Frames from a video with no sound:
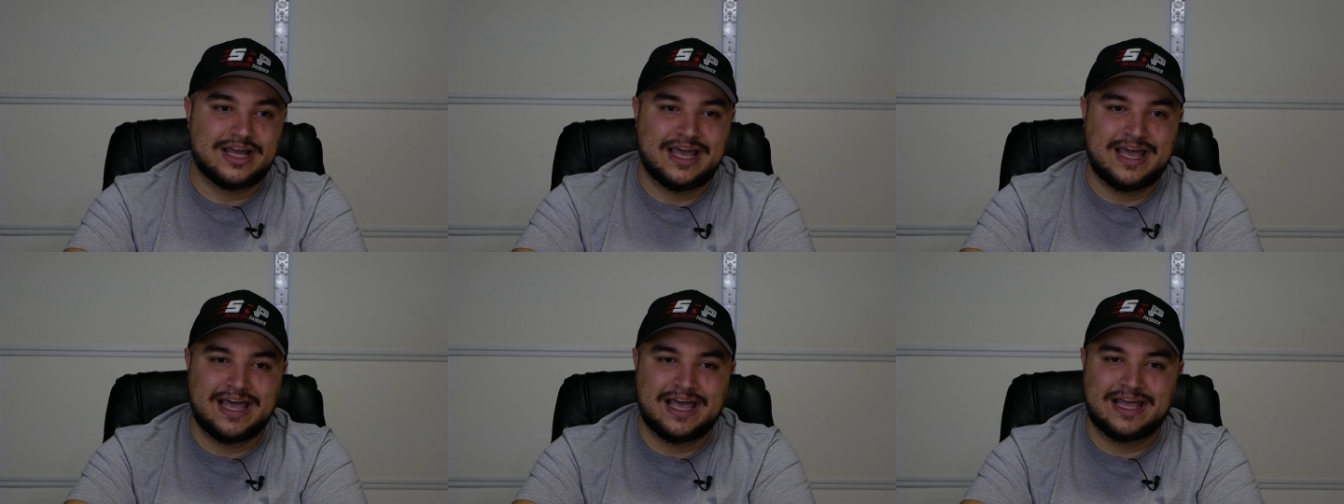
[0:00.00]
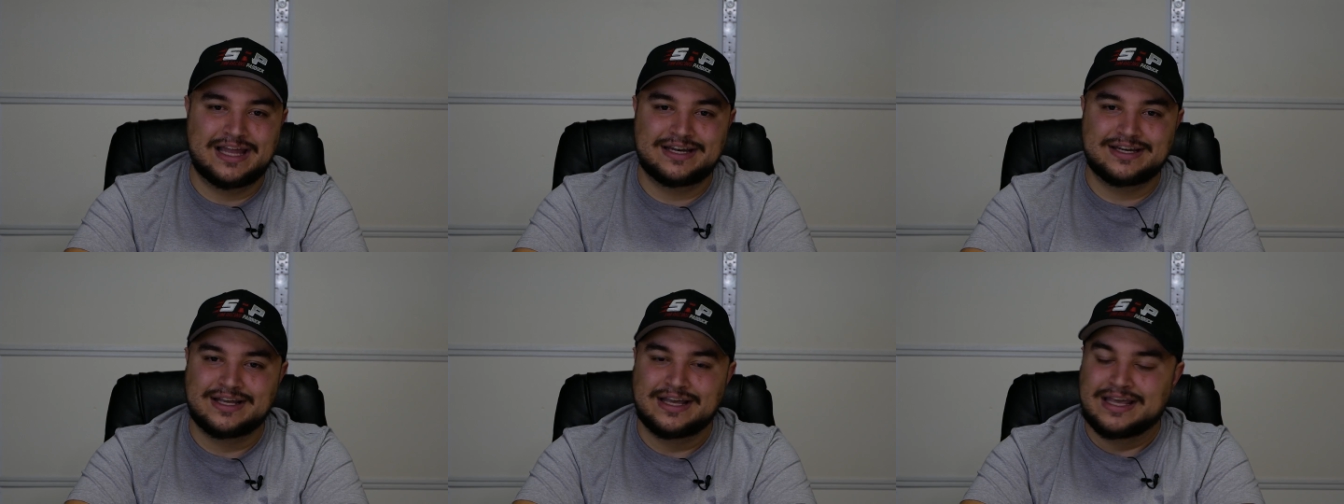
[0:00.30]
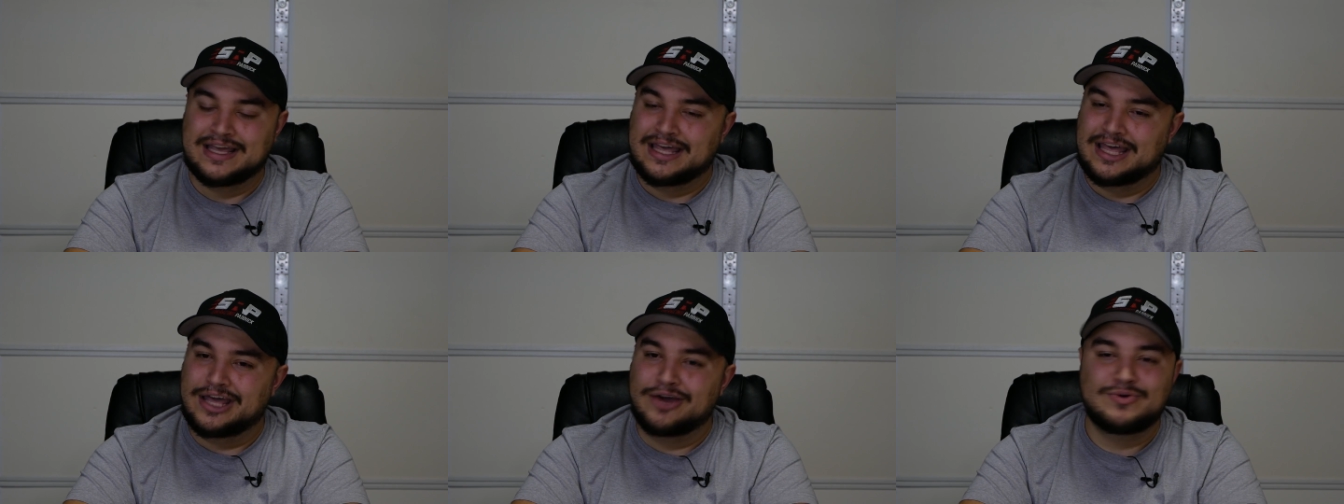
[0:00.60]
and
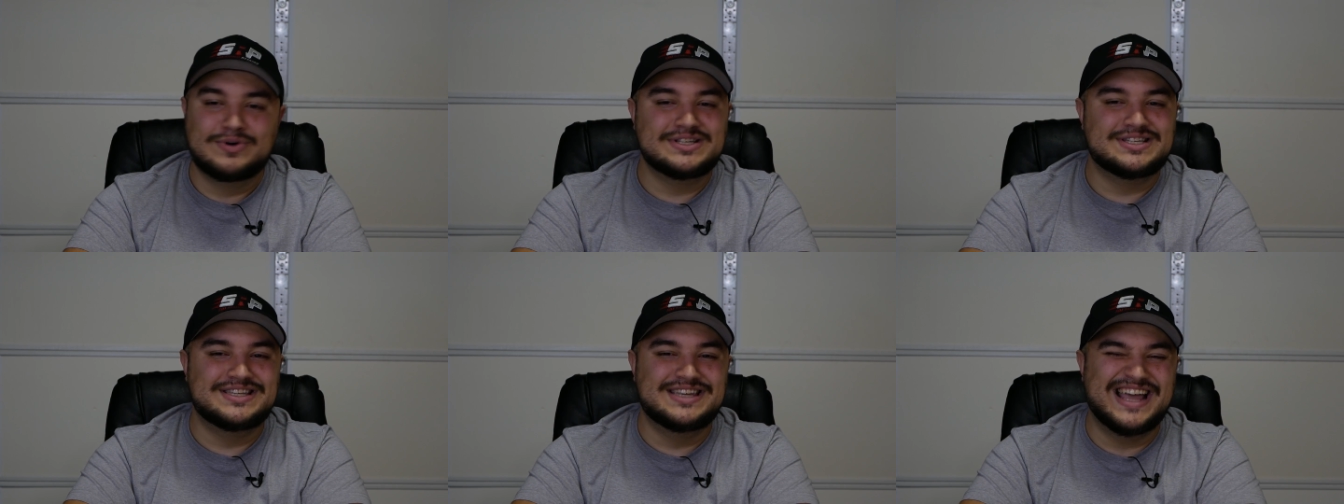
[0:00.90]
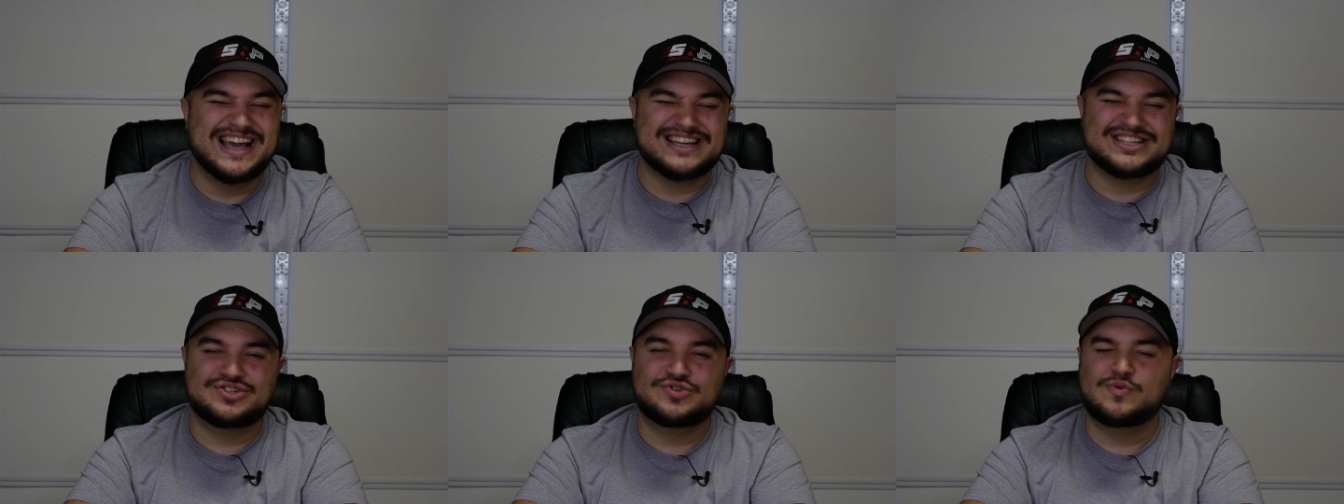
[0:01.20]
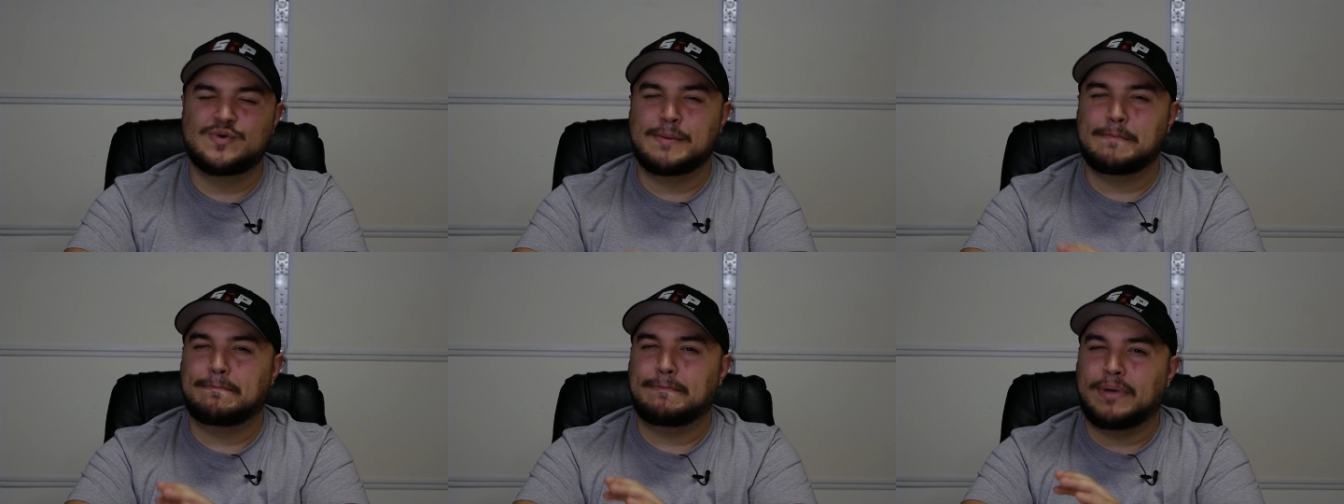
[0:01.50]
it was next
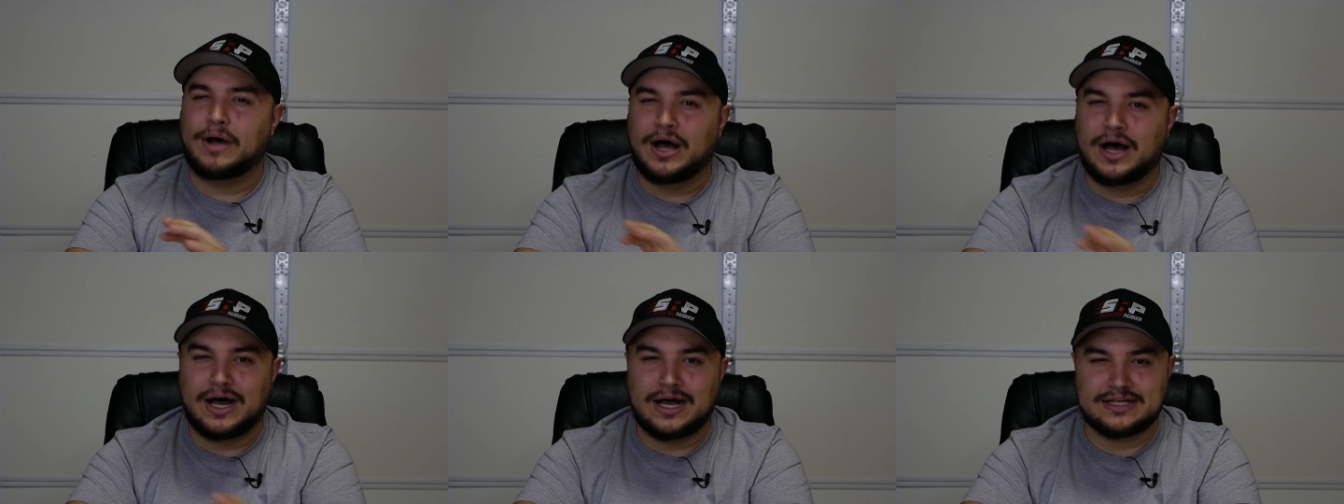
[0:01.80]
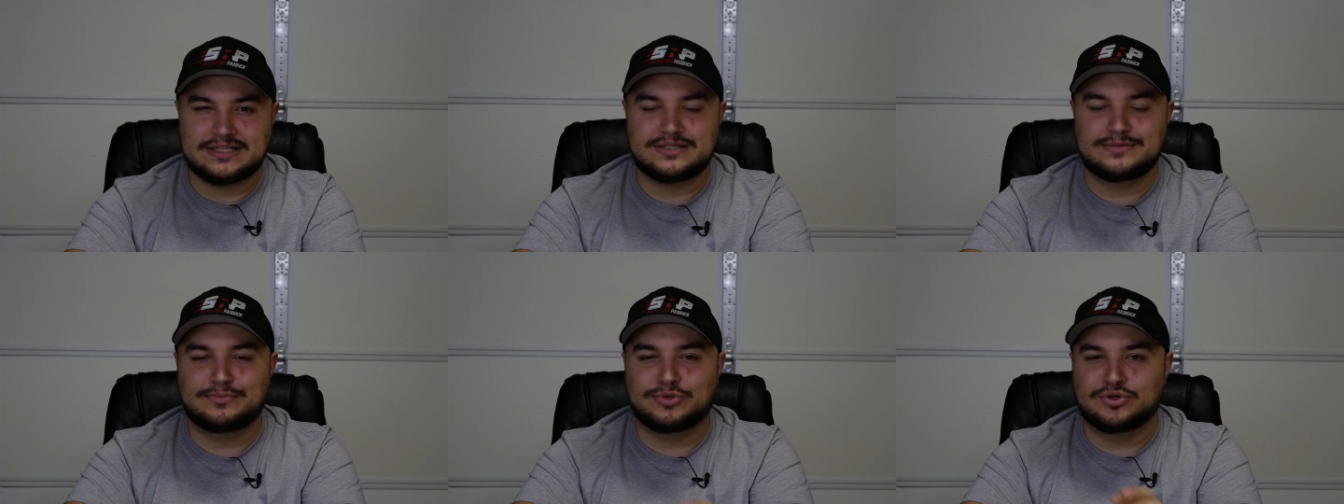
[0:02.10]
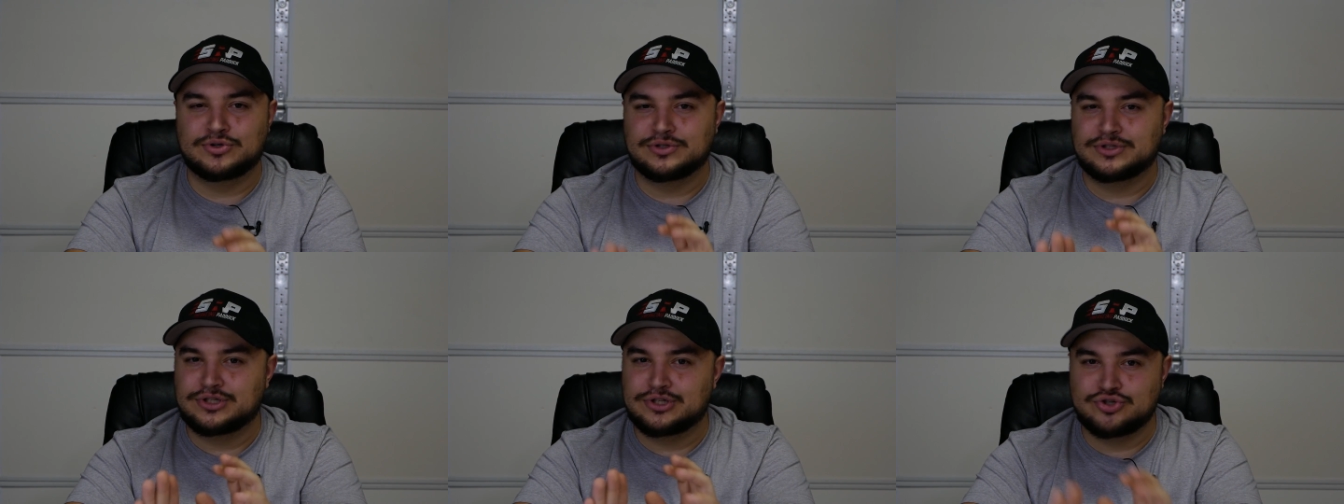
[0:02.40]
to
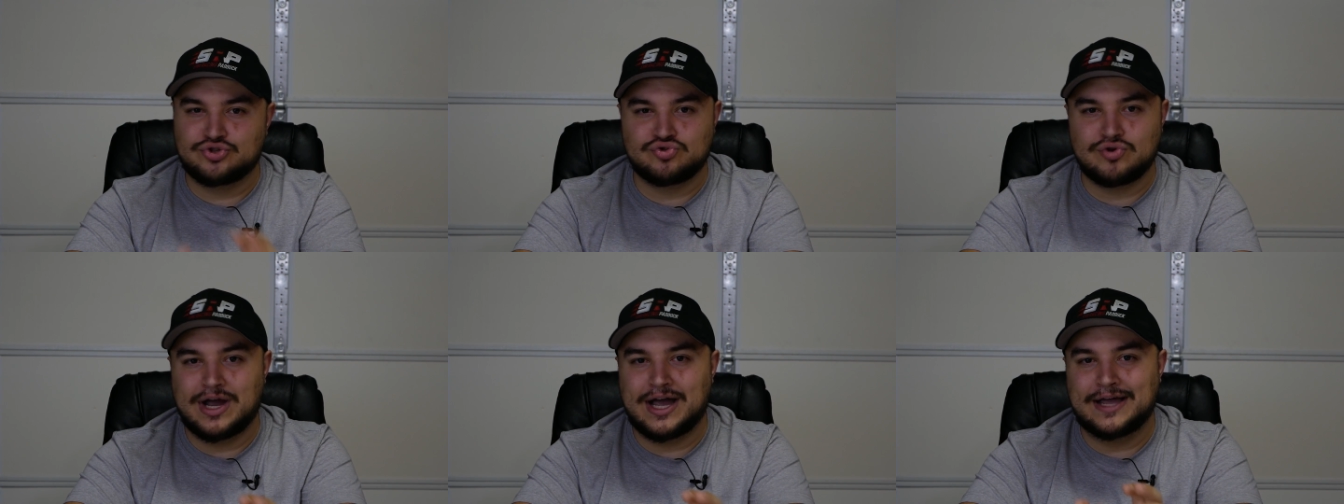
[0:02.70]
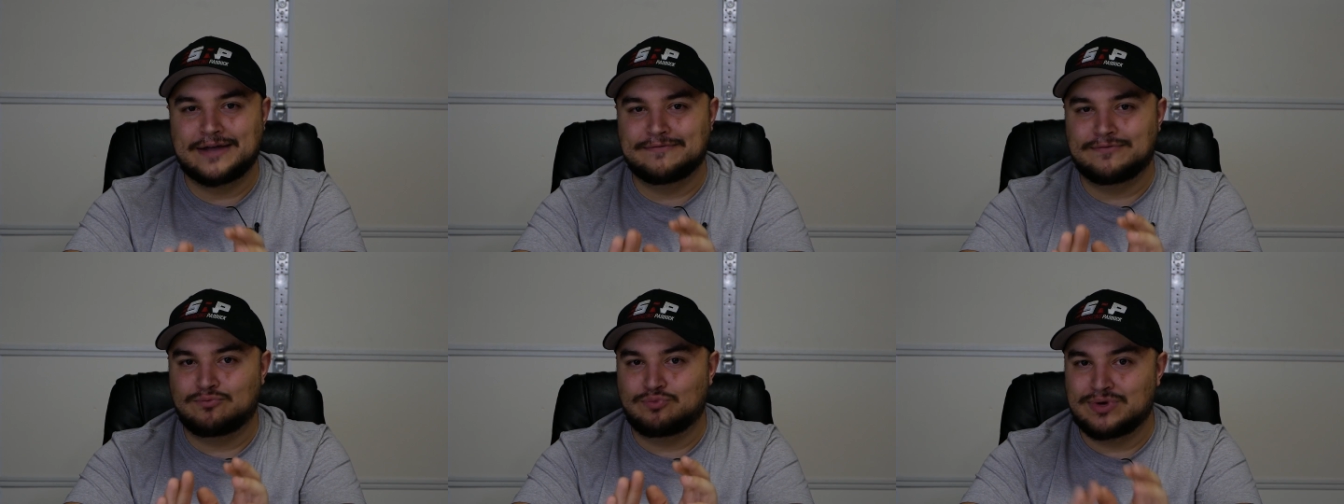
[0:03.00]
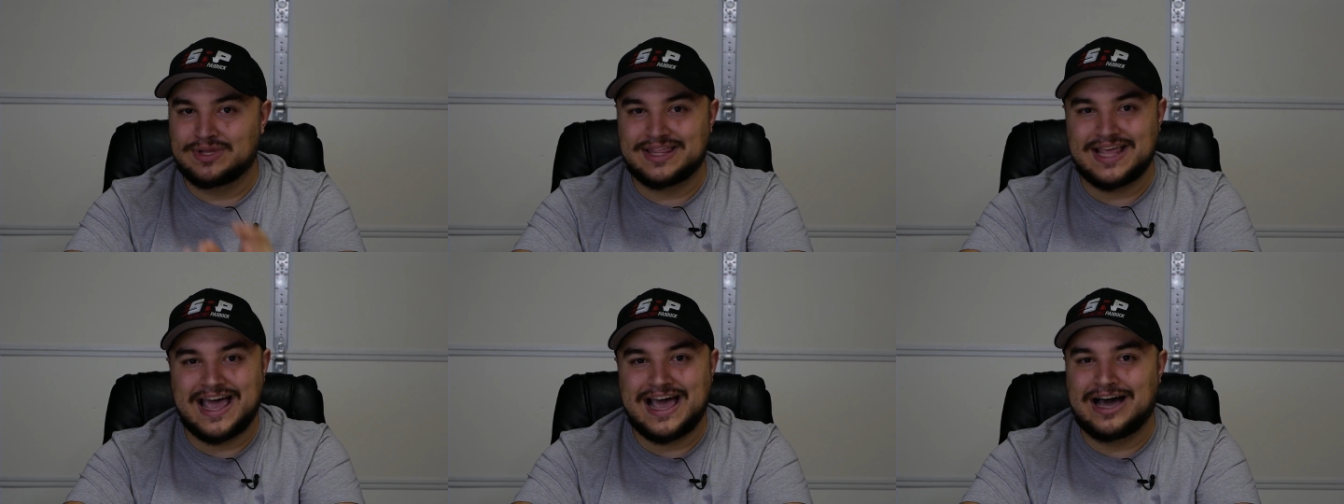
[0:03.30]
impossible to drive
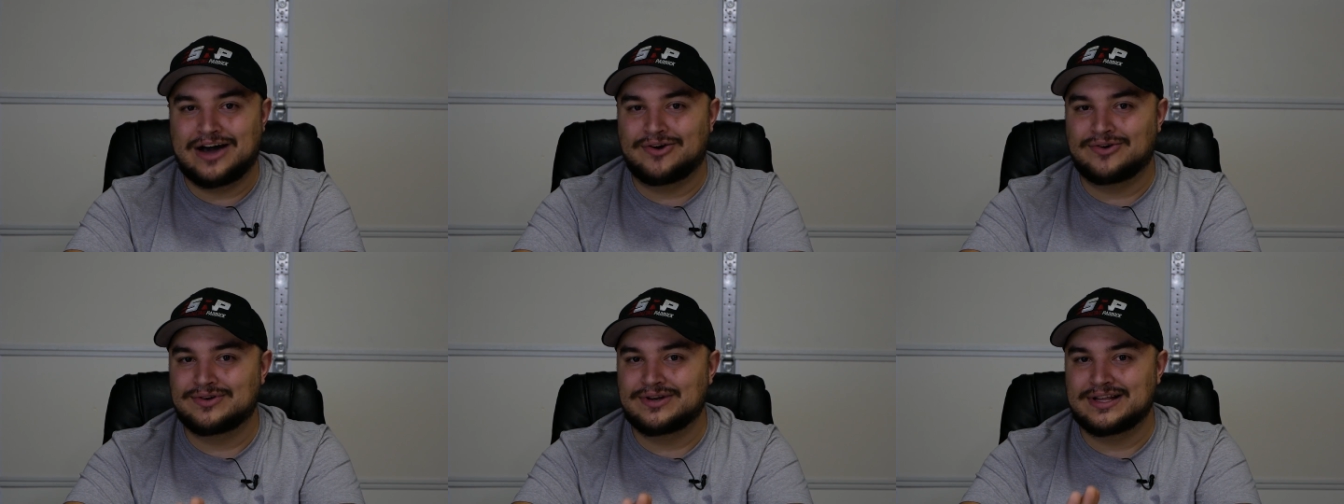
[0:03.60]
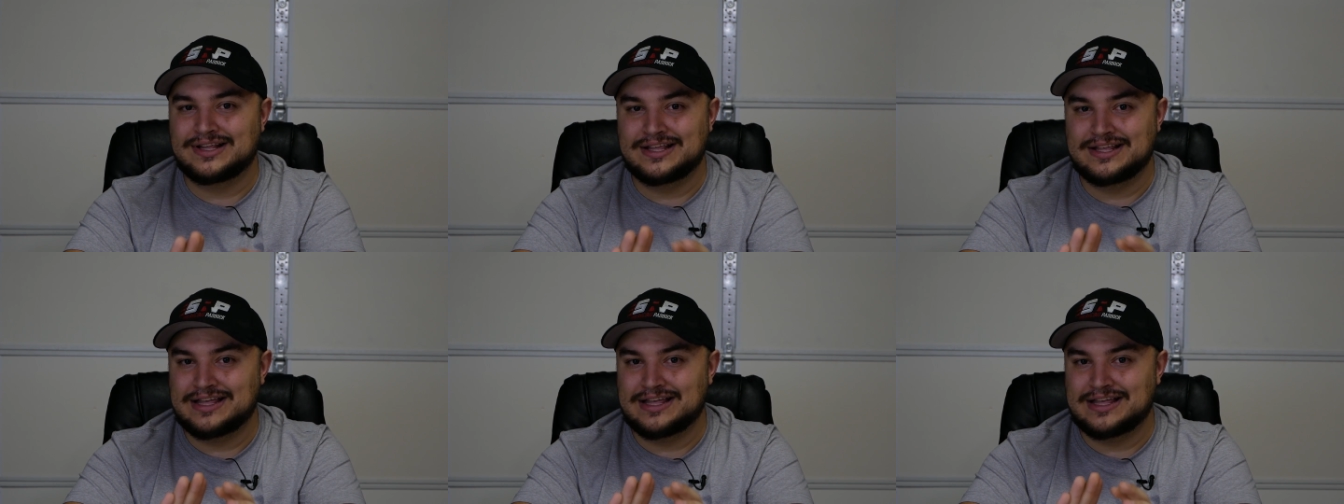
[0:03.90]
without